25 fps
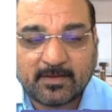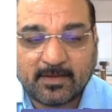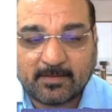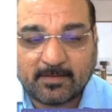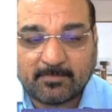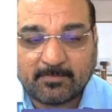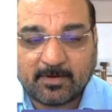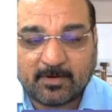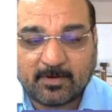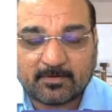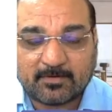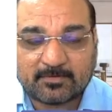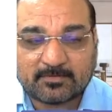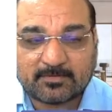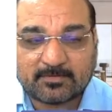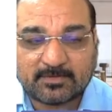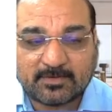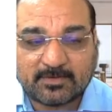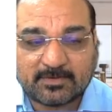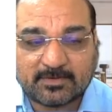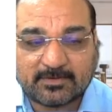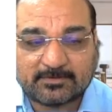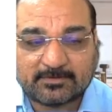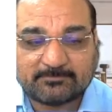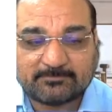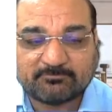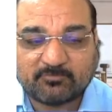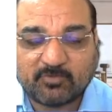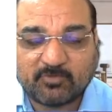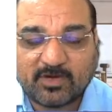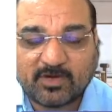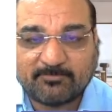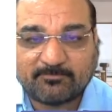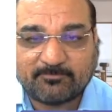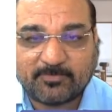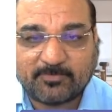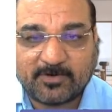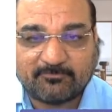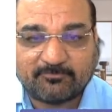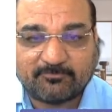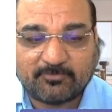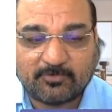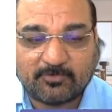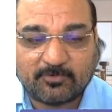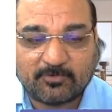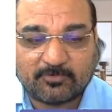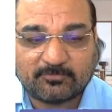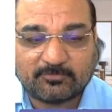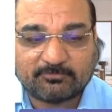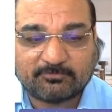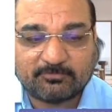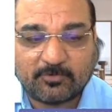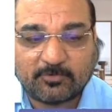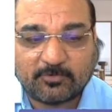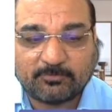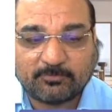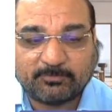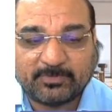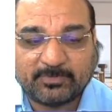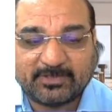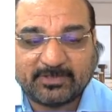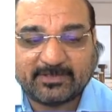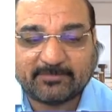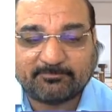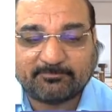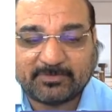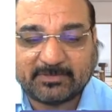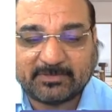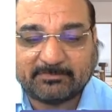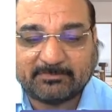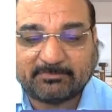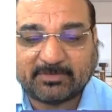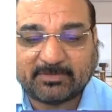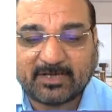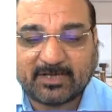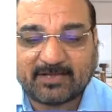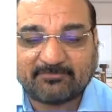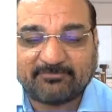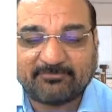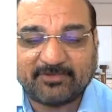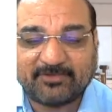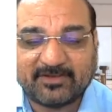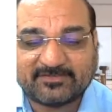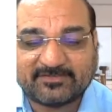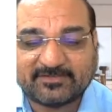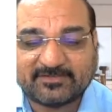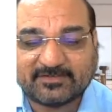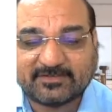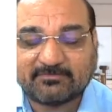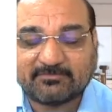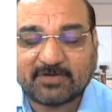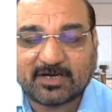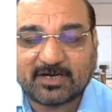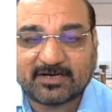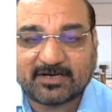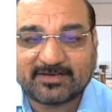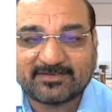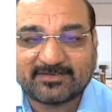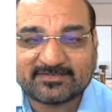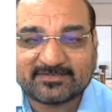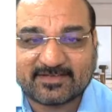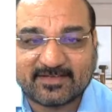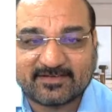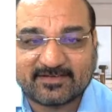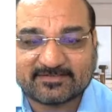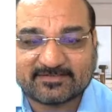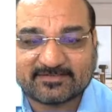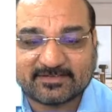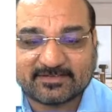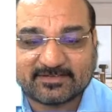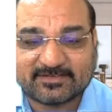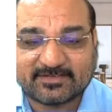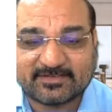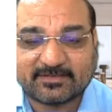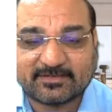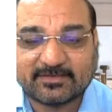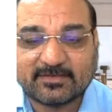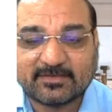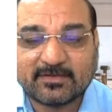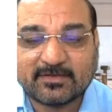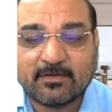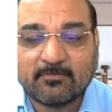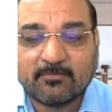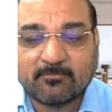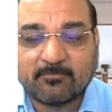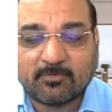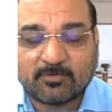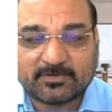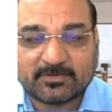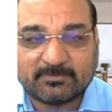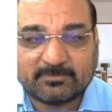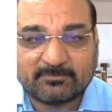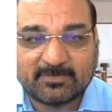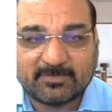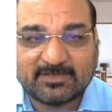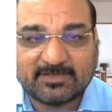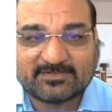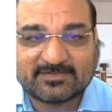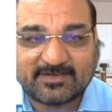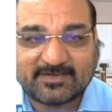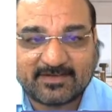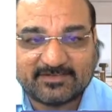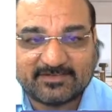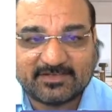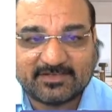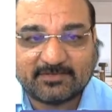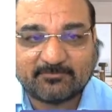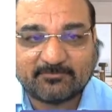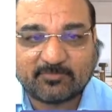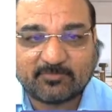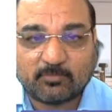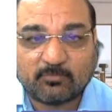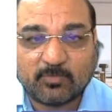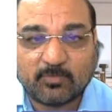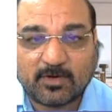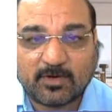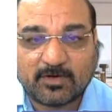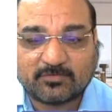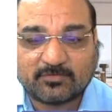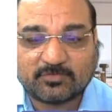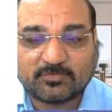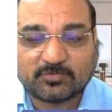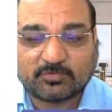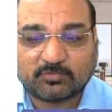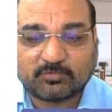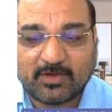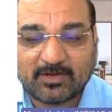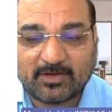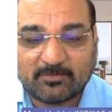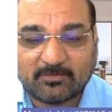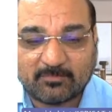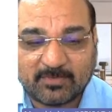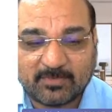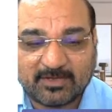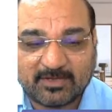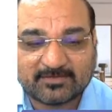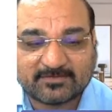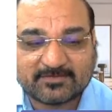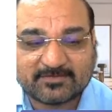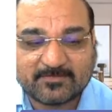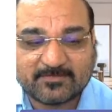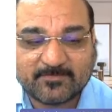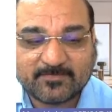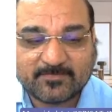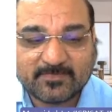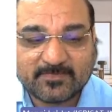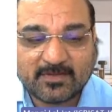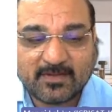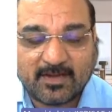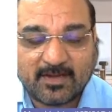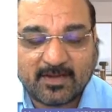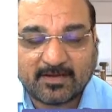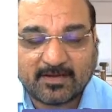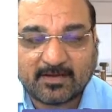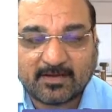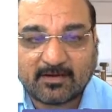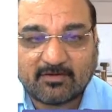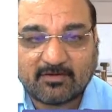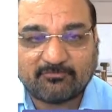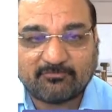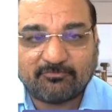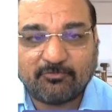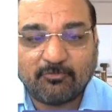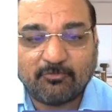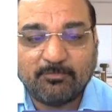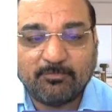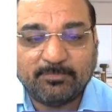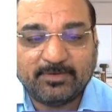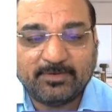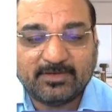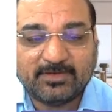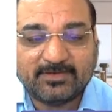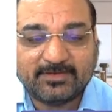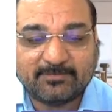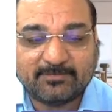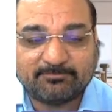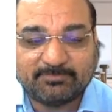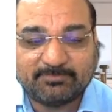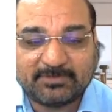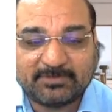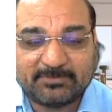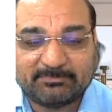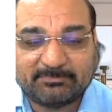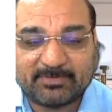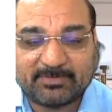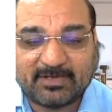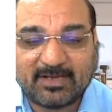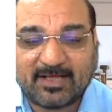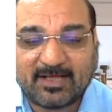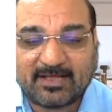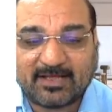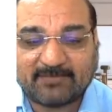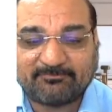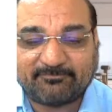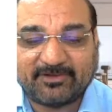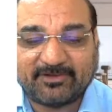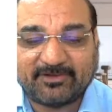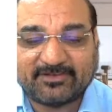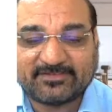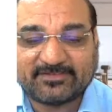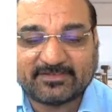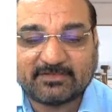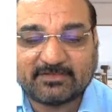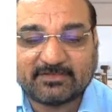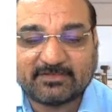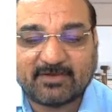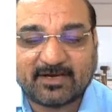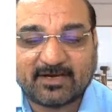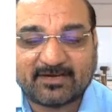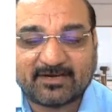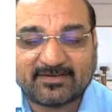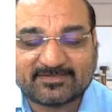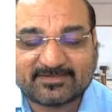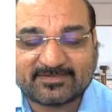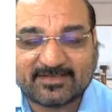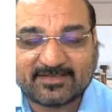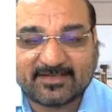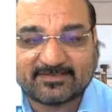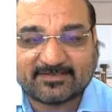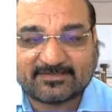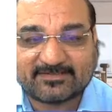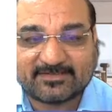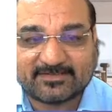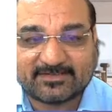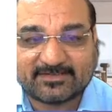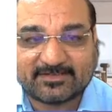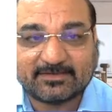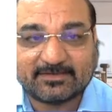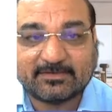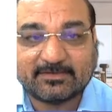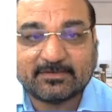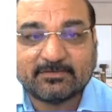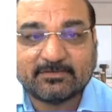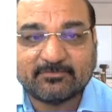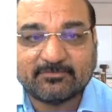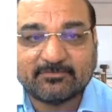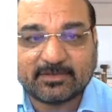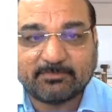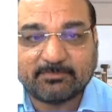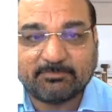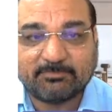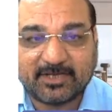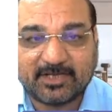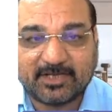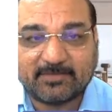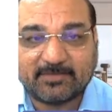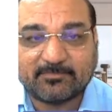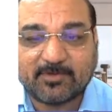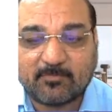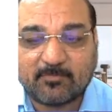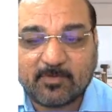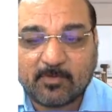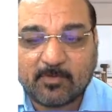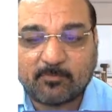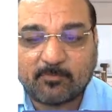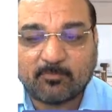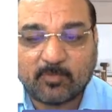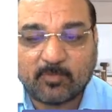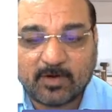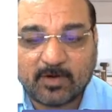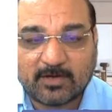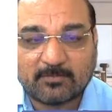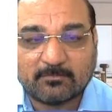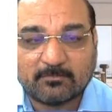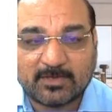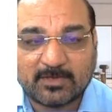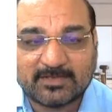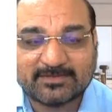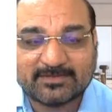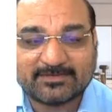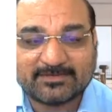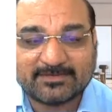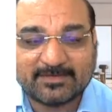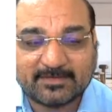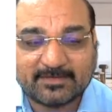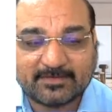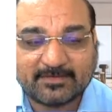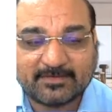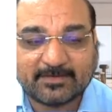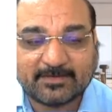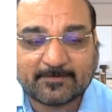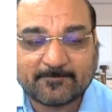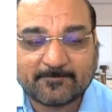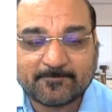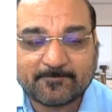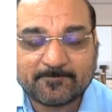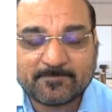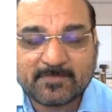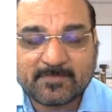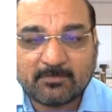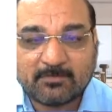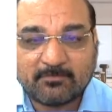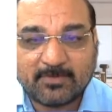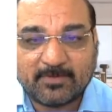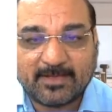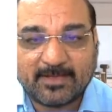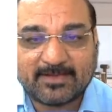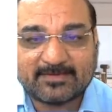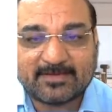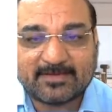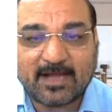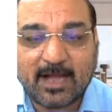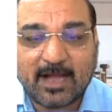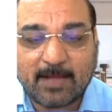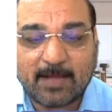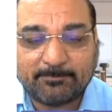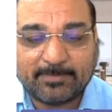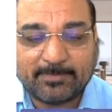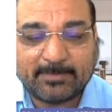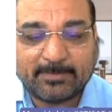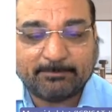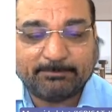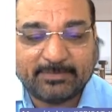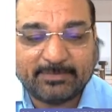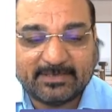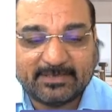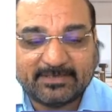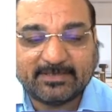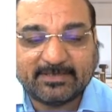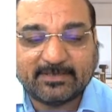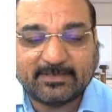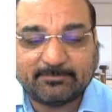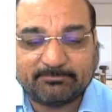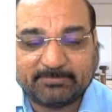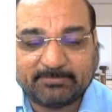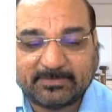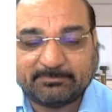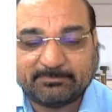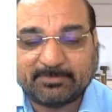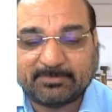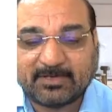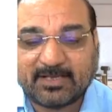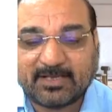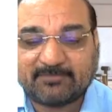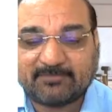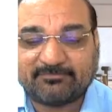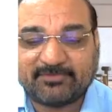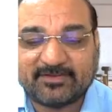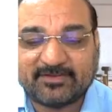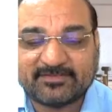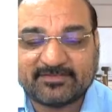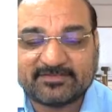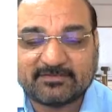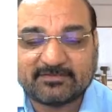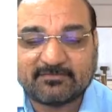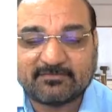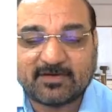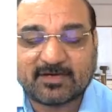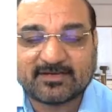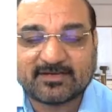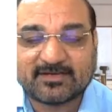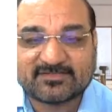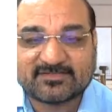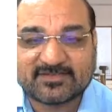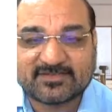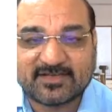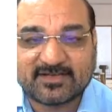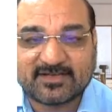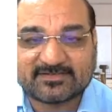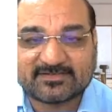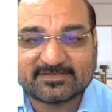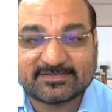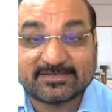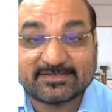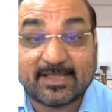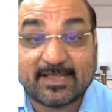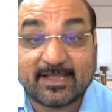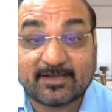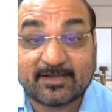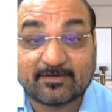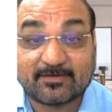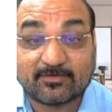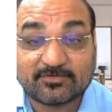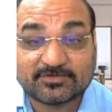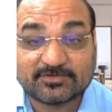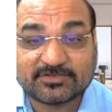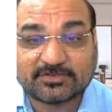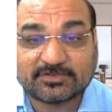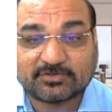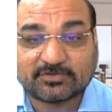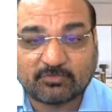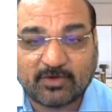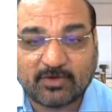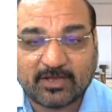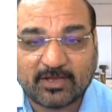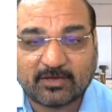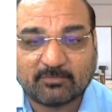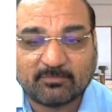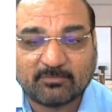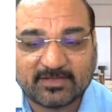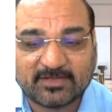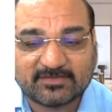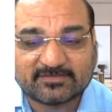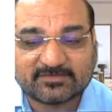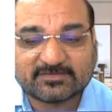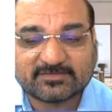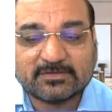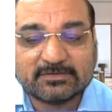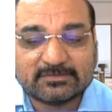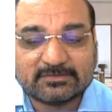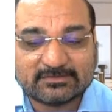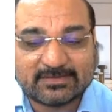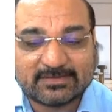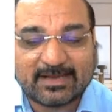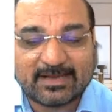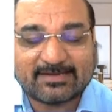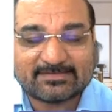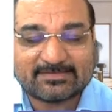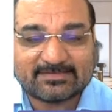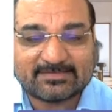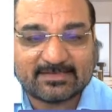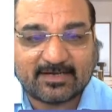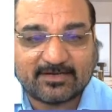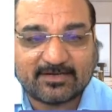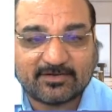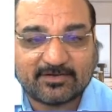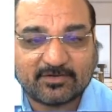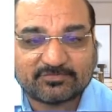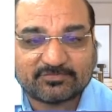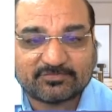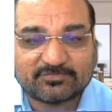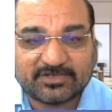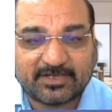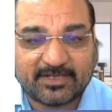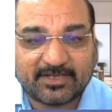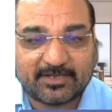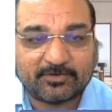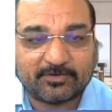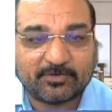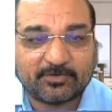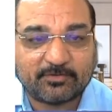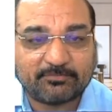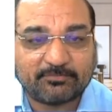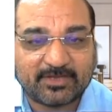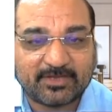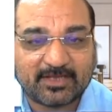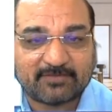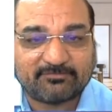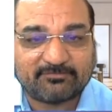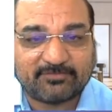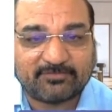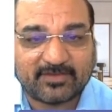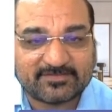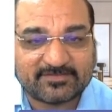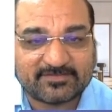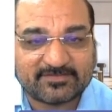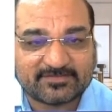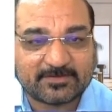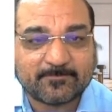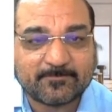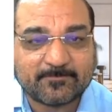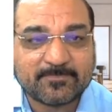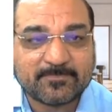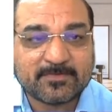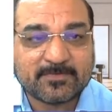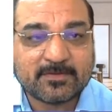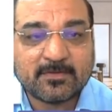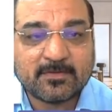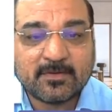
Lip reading: About 1.4 to 4 billion people are facing the water scarcity for the months ranging from 1 to 12 months. And around 4 billion people are facing the water scarcity with a minimum of 1 month in a year, whereas half a billion people are facing water scarcity across the 12 months. That's the kind of scenario we are facing.